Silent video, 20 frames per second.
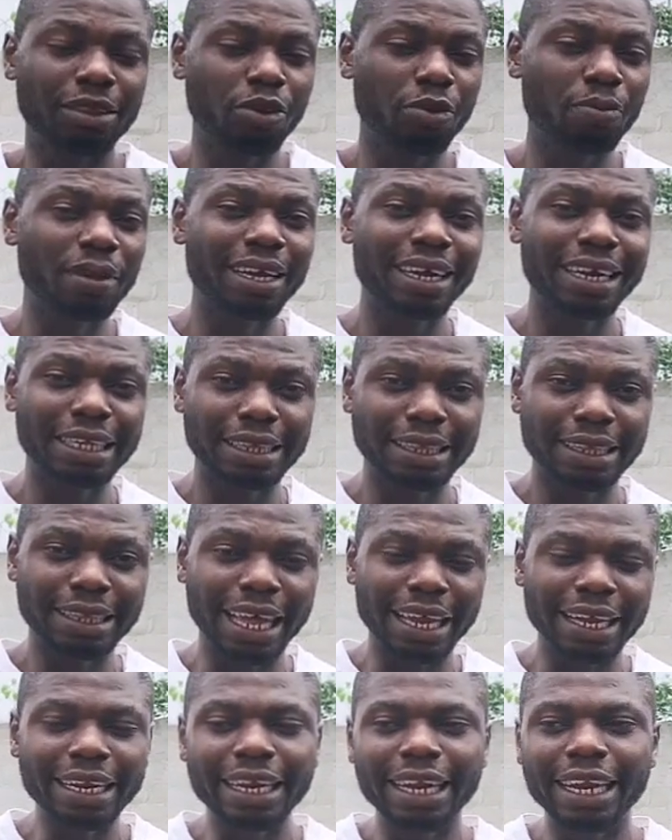to me
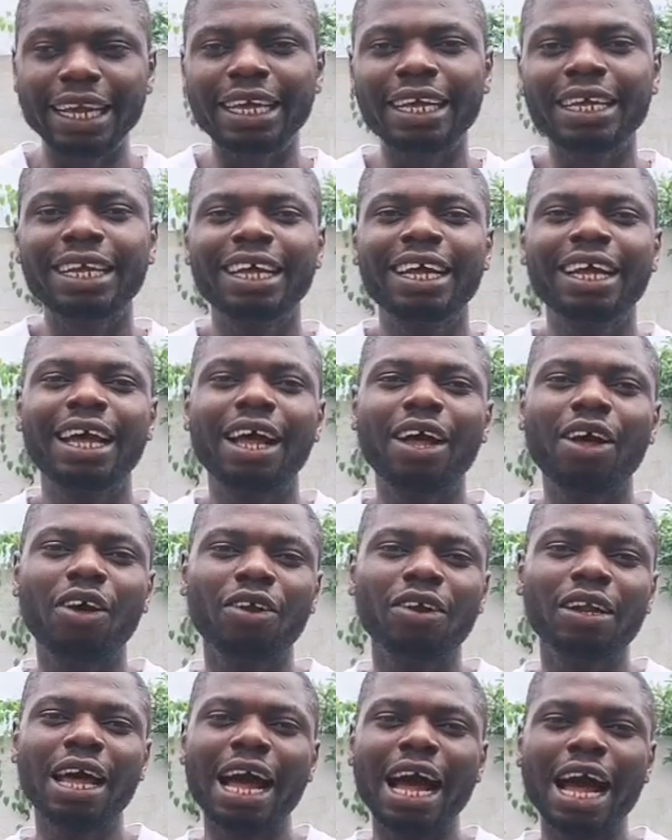recently
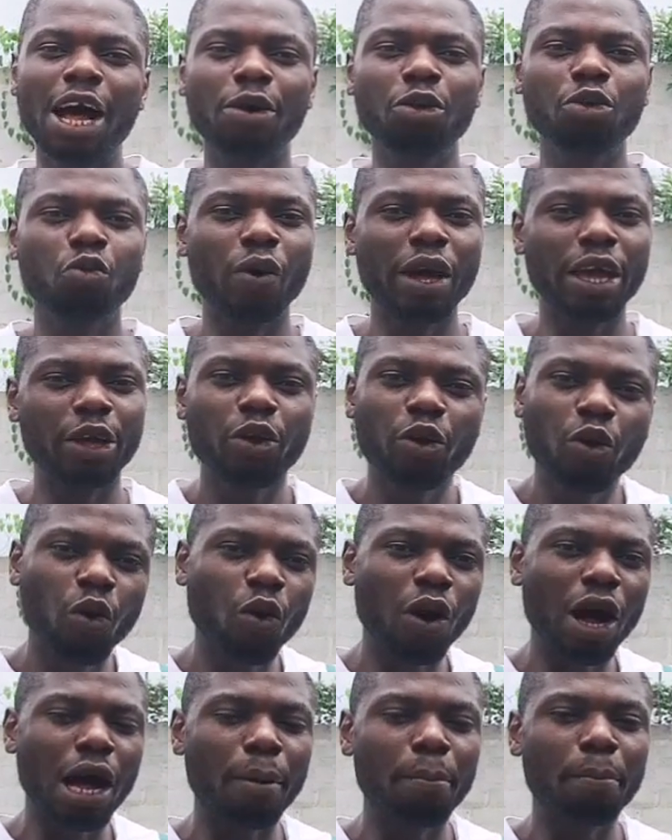on how do I
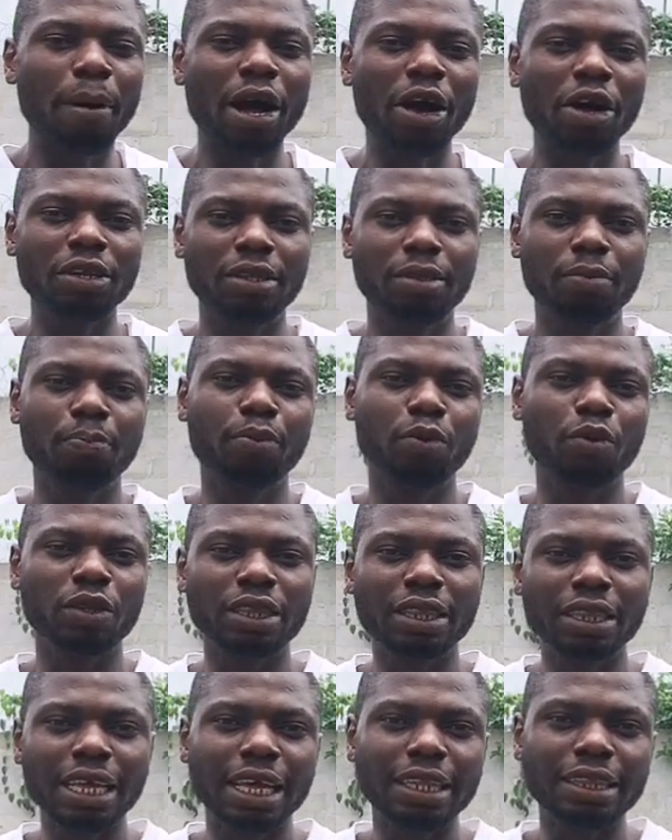go about
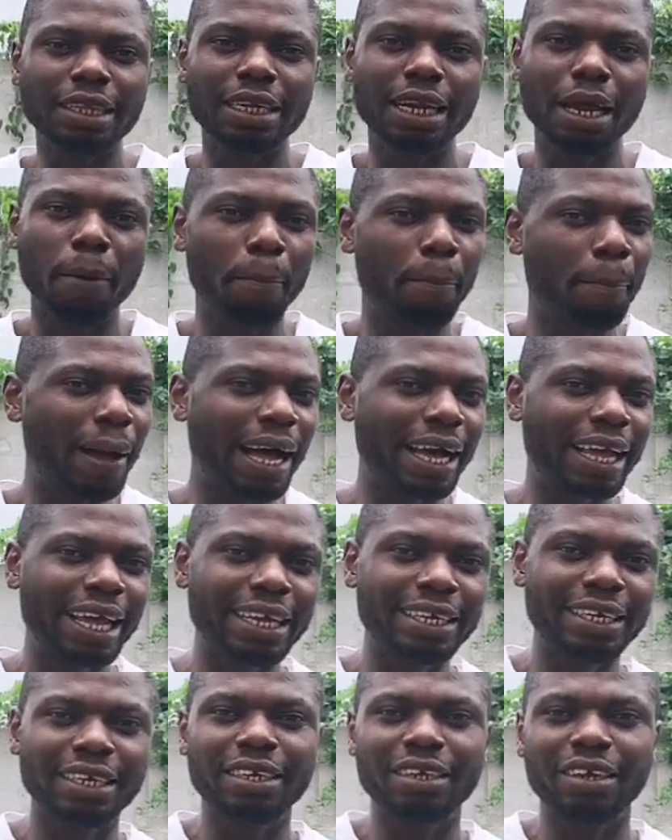processing and
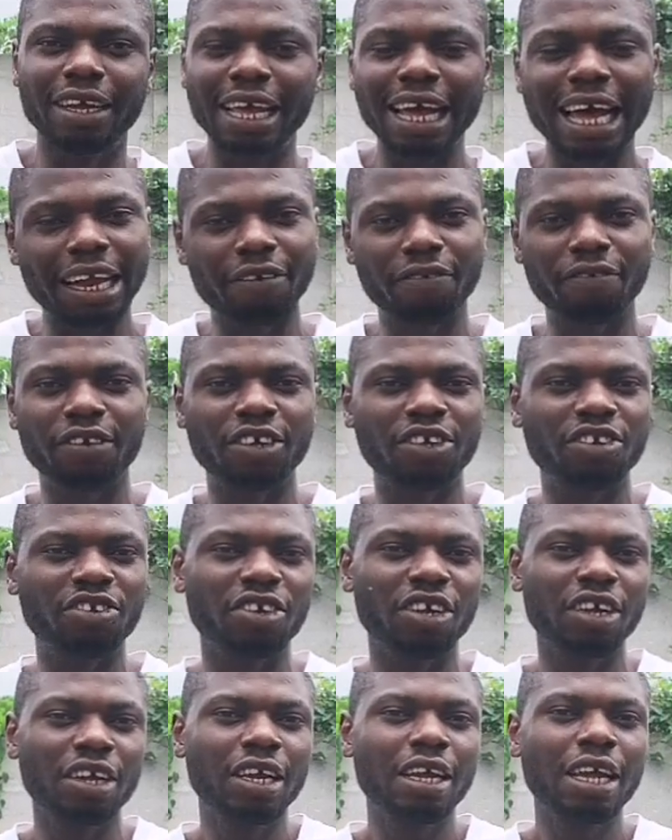packaging the catfish
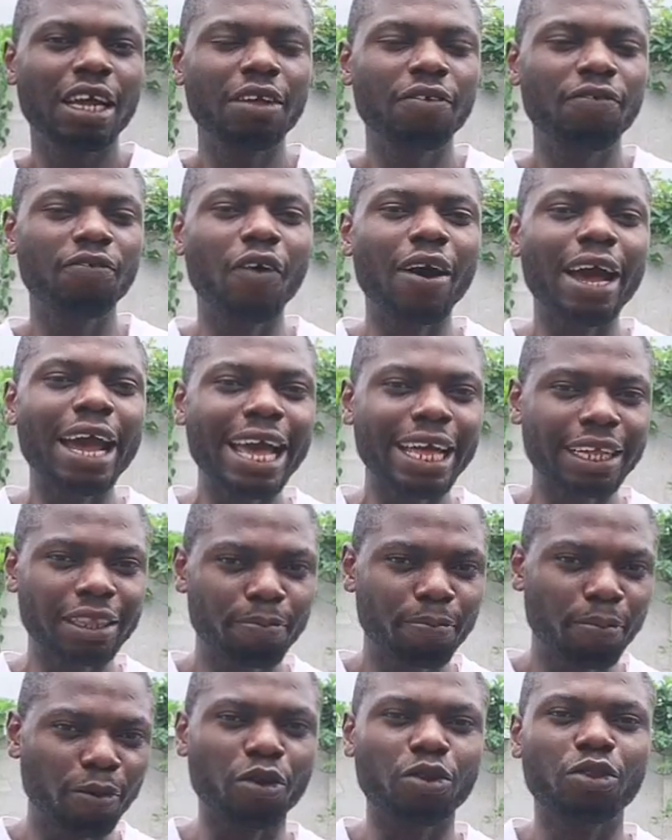for
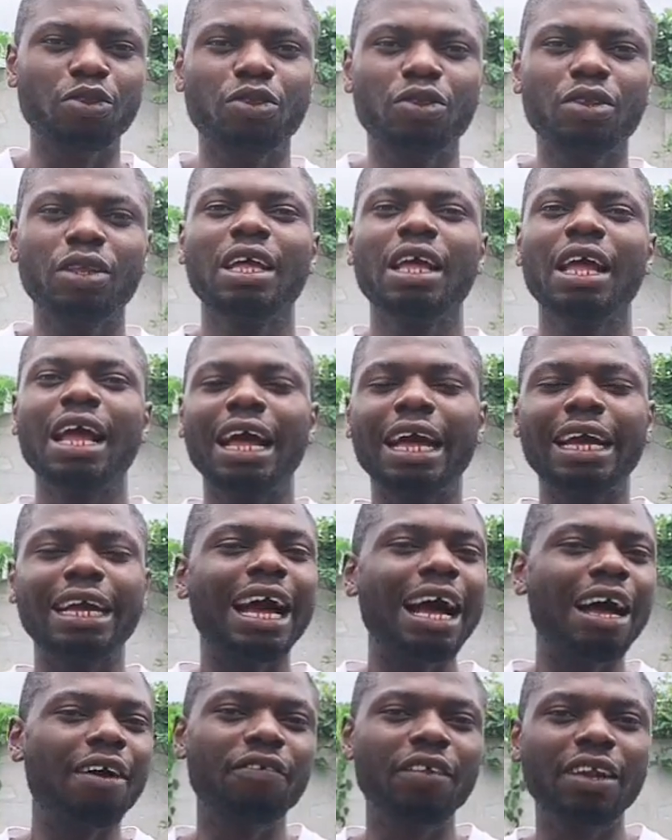export. I
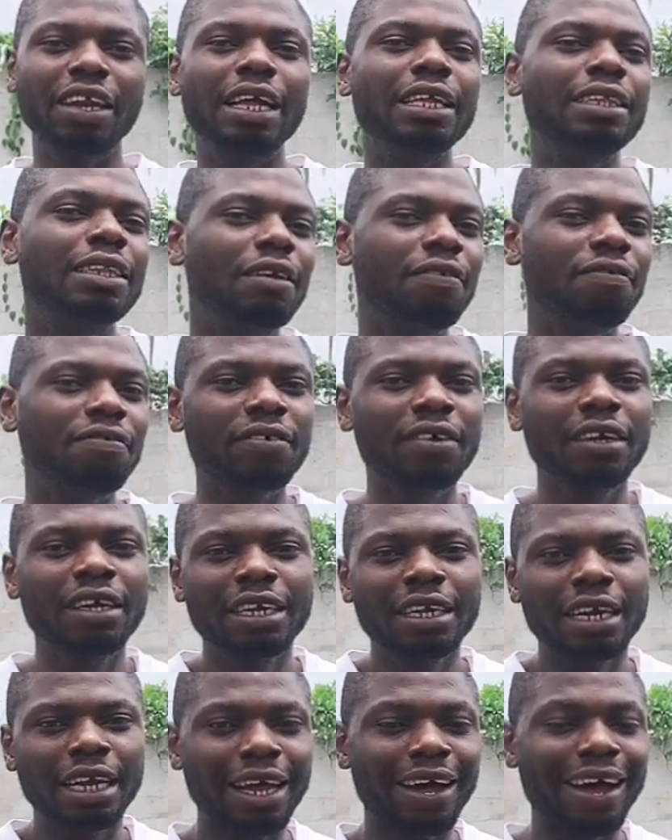have relatives
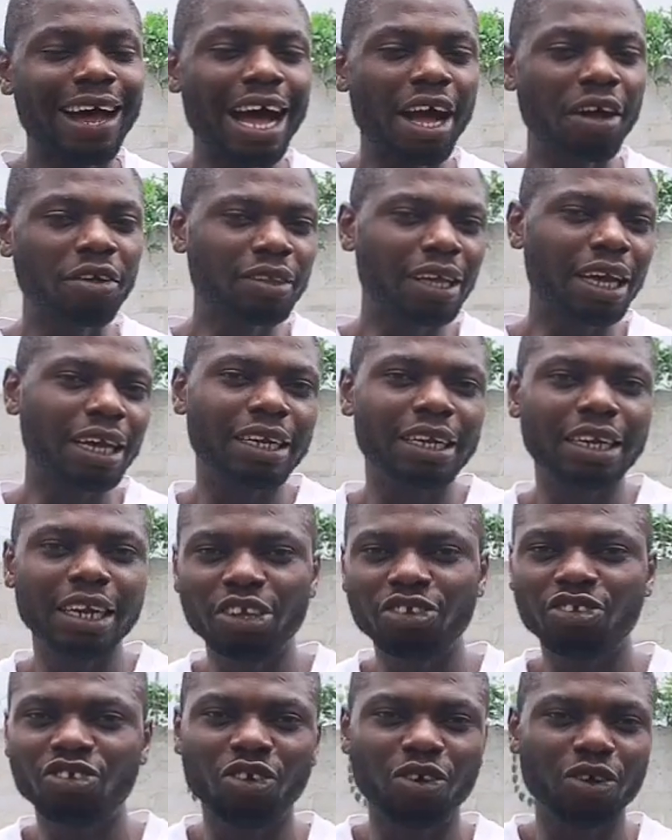that are outside the
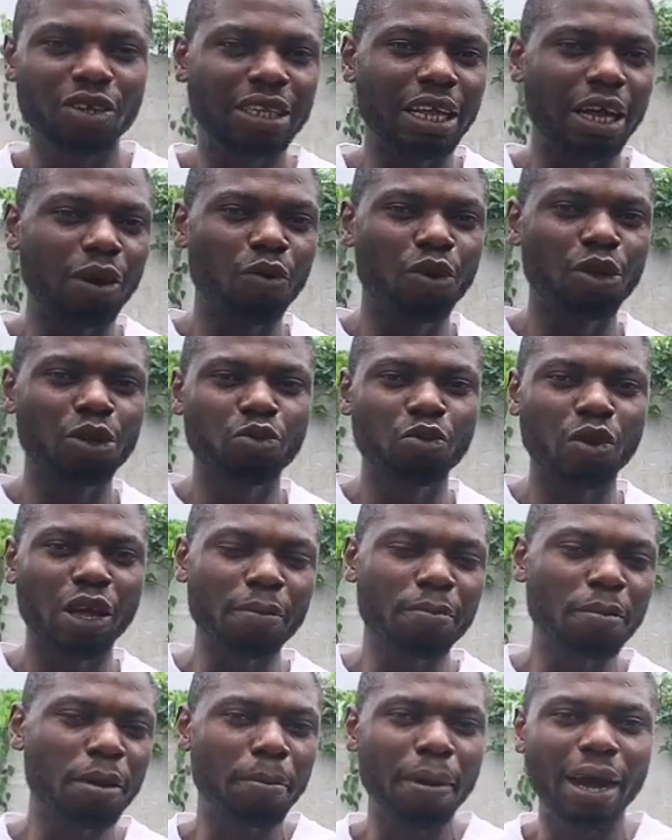nations that want to
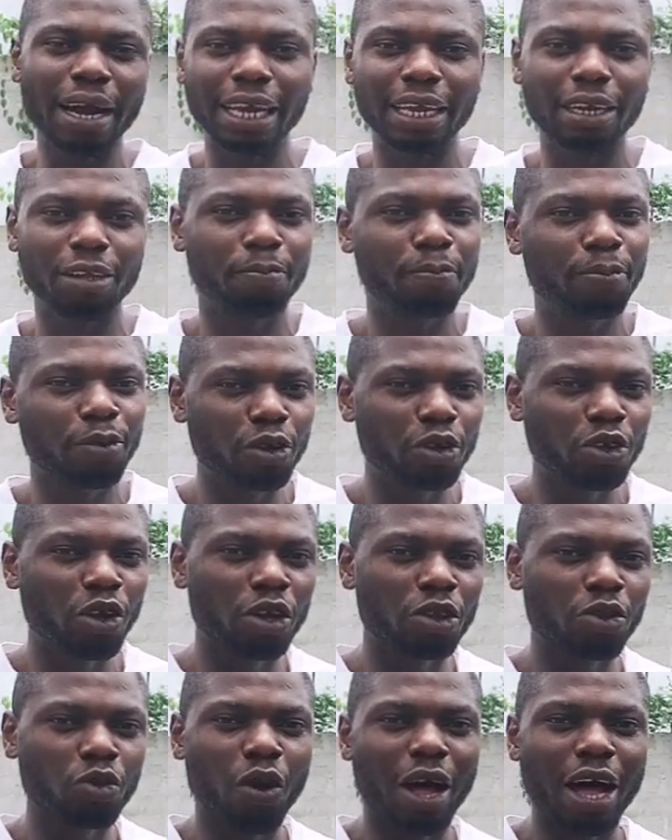help me market the
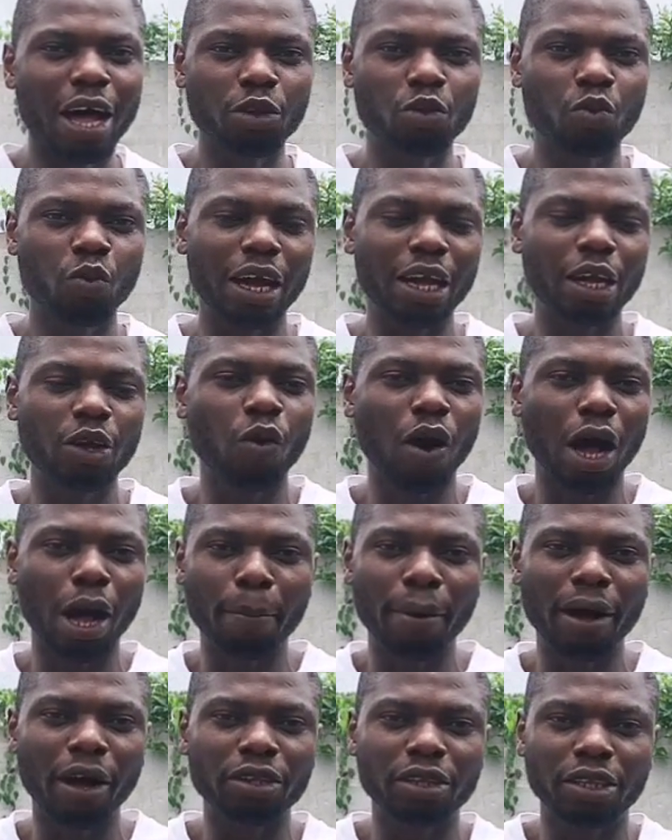product. So how do I go
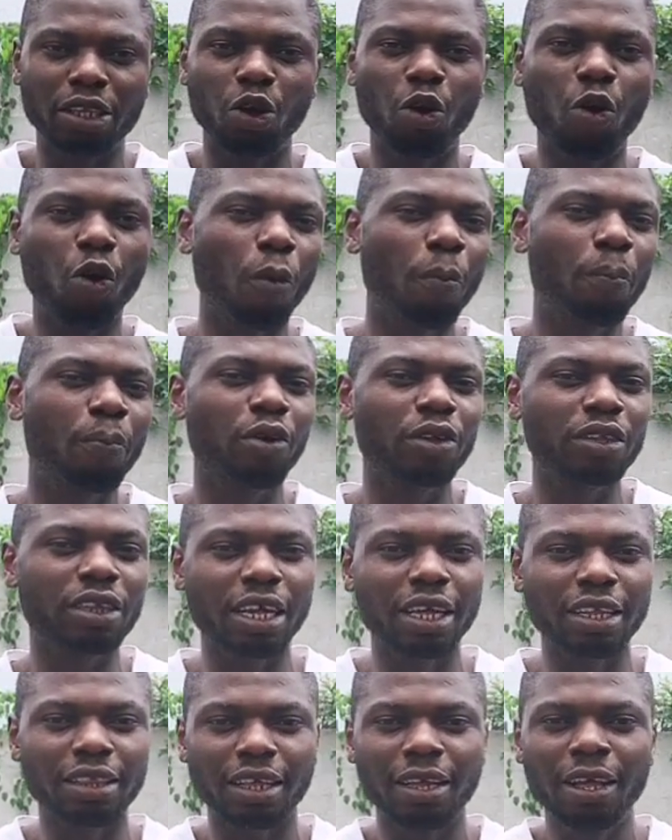about the whole
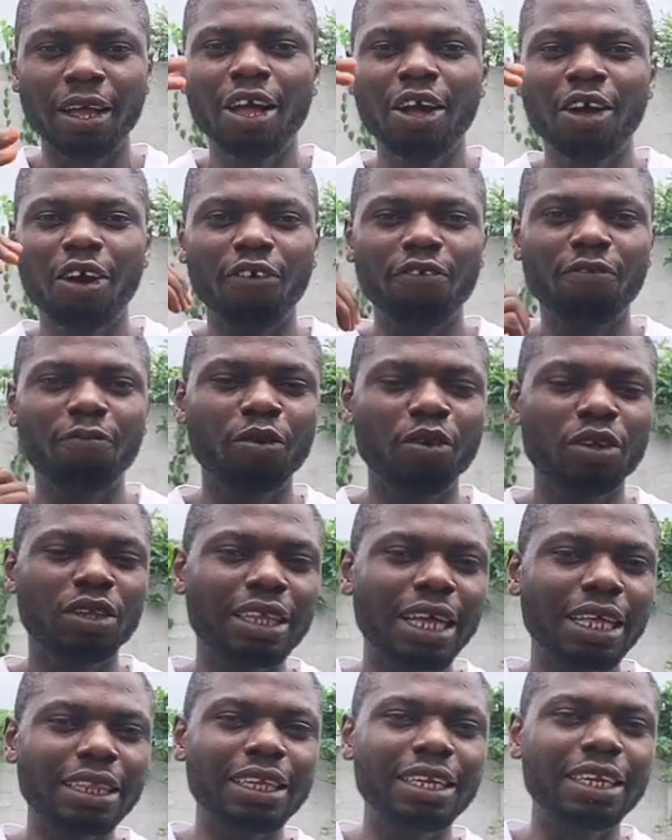process of
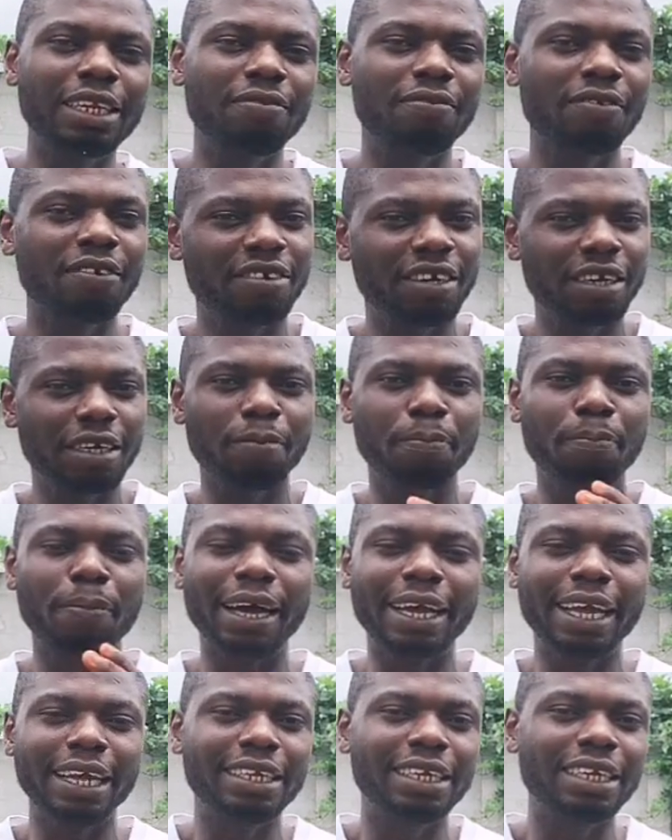processing these fishes,
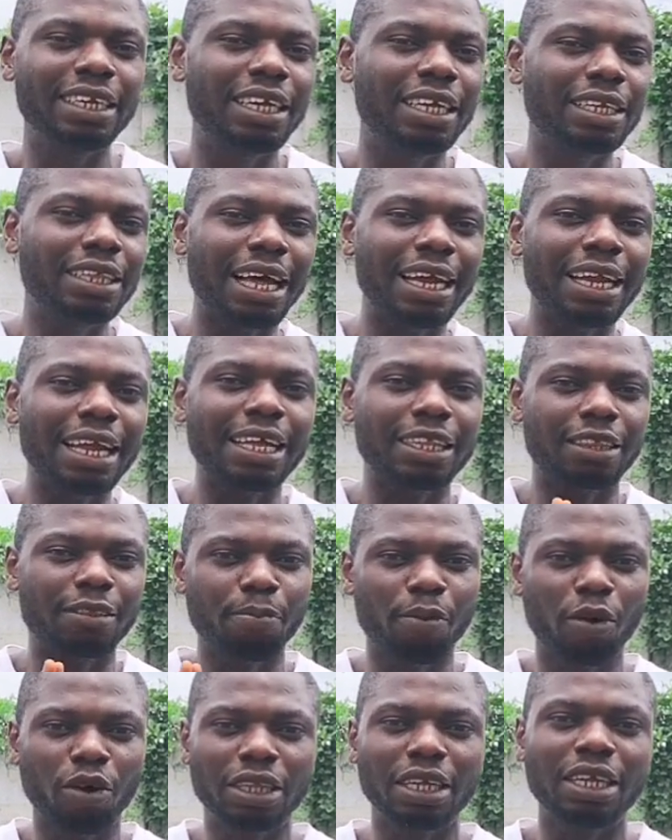packaging it and
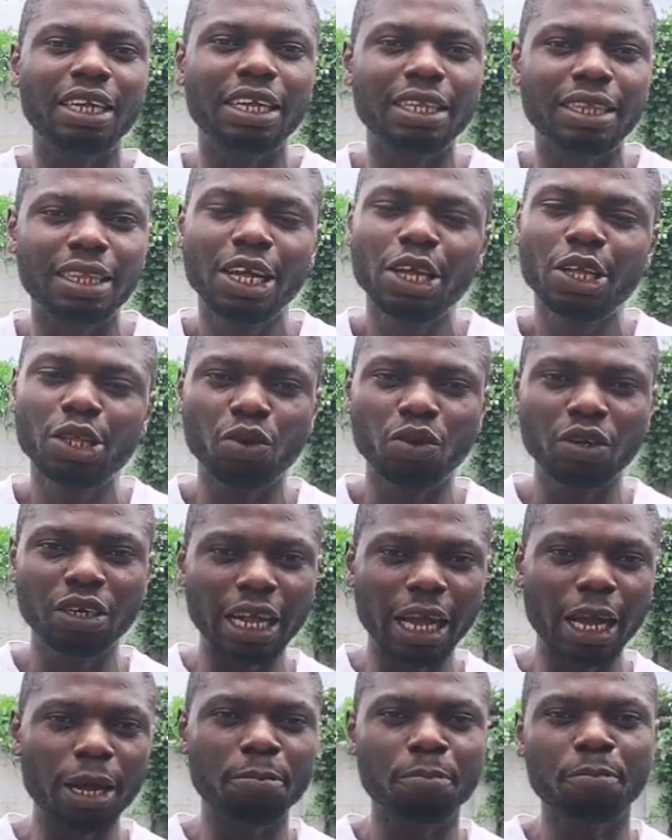exporting it to
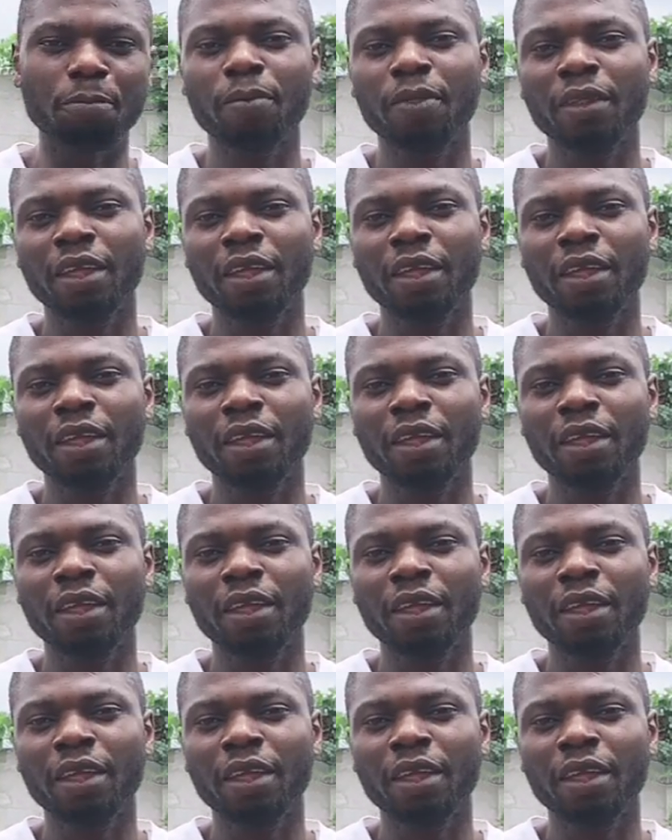them?